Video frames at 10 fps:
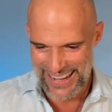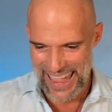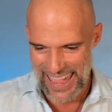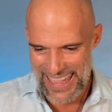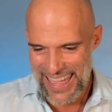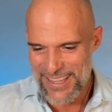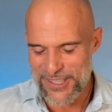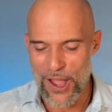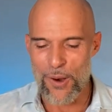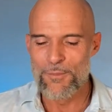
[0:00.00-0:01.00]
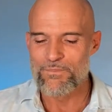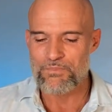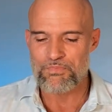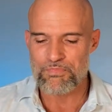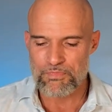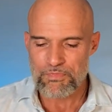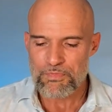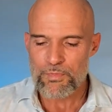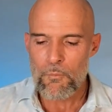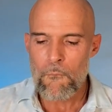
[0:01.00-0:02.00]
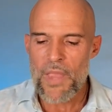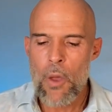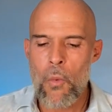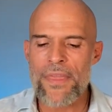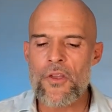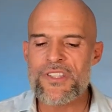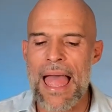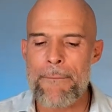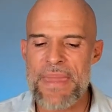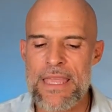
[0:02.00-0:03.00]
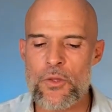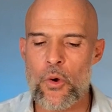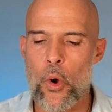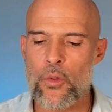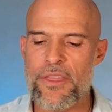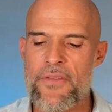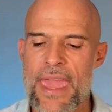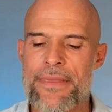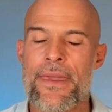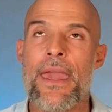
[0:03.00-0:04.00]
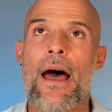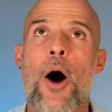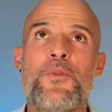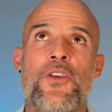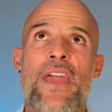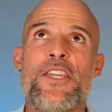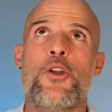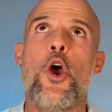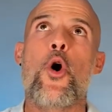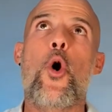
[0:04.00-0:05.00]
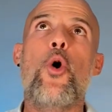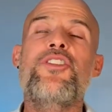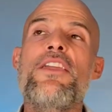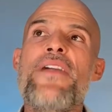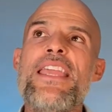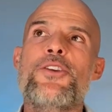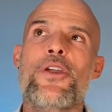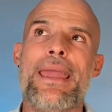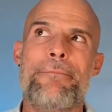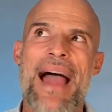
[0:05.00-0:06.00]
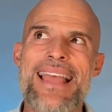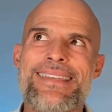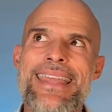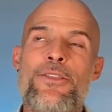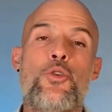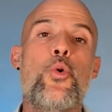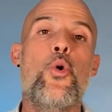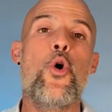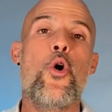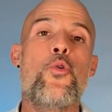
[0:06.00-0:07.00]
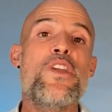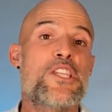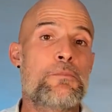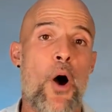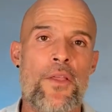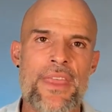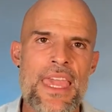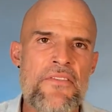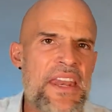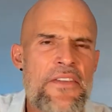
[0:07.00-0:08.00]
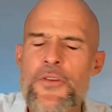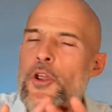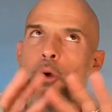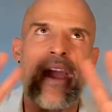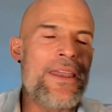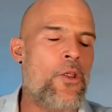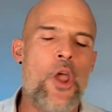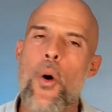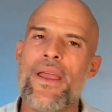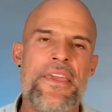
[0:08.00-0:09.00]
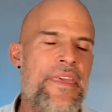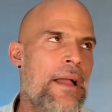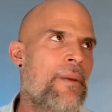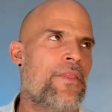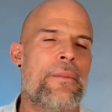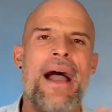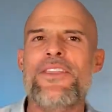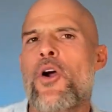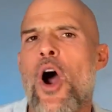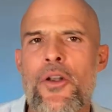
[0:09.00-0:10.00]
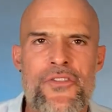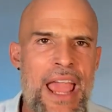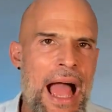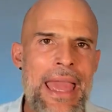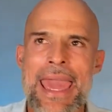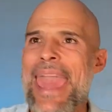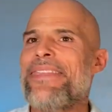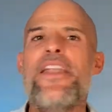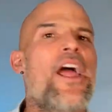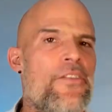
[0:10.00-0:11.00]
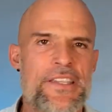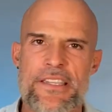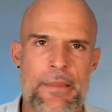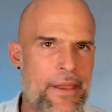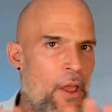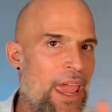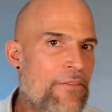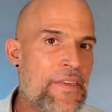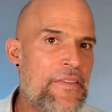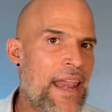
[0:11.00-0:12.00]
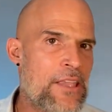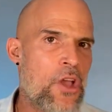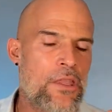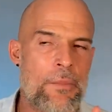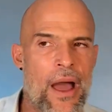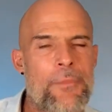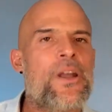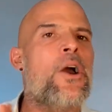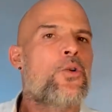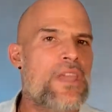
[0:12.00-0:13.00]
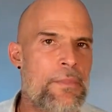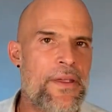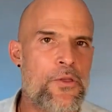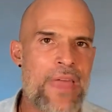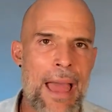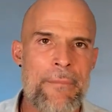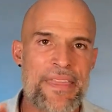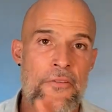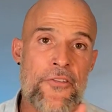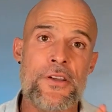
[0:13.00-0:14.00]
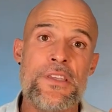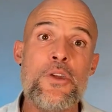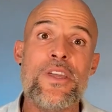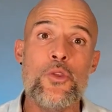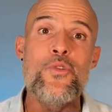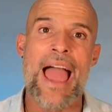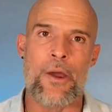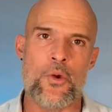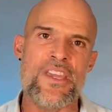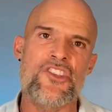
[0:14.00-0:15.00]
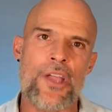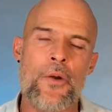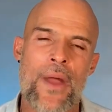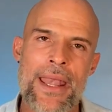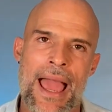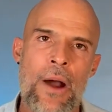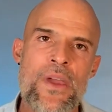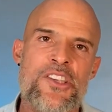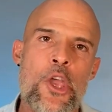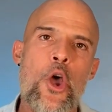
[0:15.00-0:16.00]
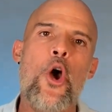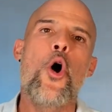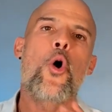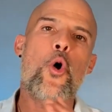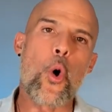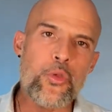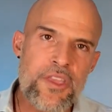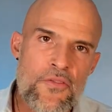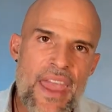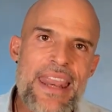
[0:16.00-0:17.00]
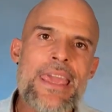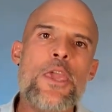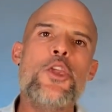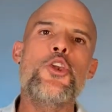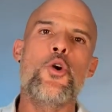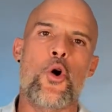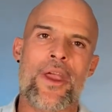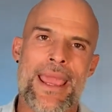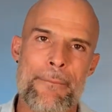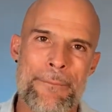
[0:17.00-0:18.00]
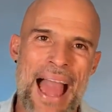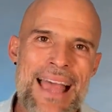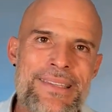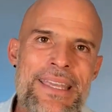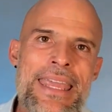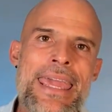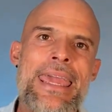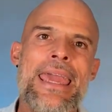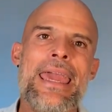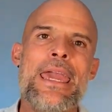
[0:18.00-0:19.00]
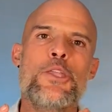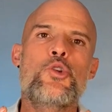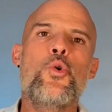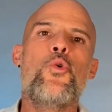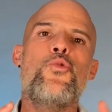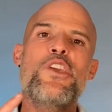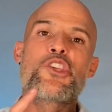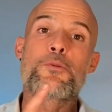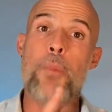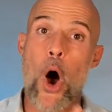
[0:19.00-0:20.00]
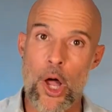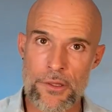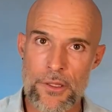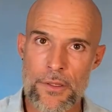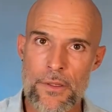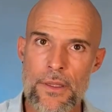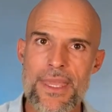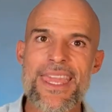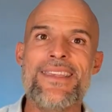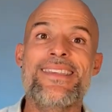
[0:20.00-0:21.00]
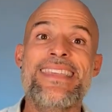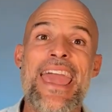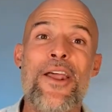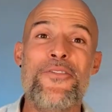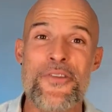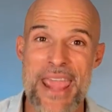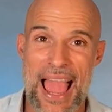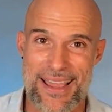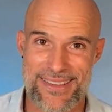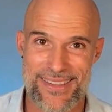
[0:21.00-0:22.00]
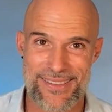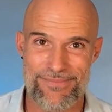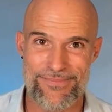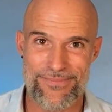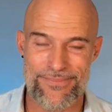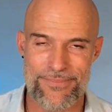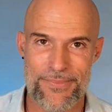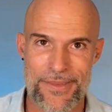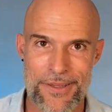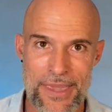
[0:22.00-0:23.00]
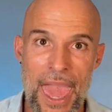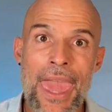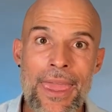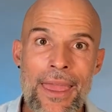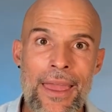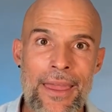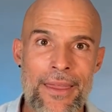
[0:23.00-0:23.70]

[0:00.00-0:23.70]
Okay, so what does that mean to cultivate observation? Cultivate your capacity to respond, even if you don't know anything about the mitochondria and the nervous system and everything that I talked about. I'm going to go deeper into that. But the first thing you can do now, you can start right now, is cultivating your capacity to respond instead of react. Okay?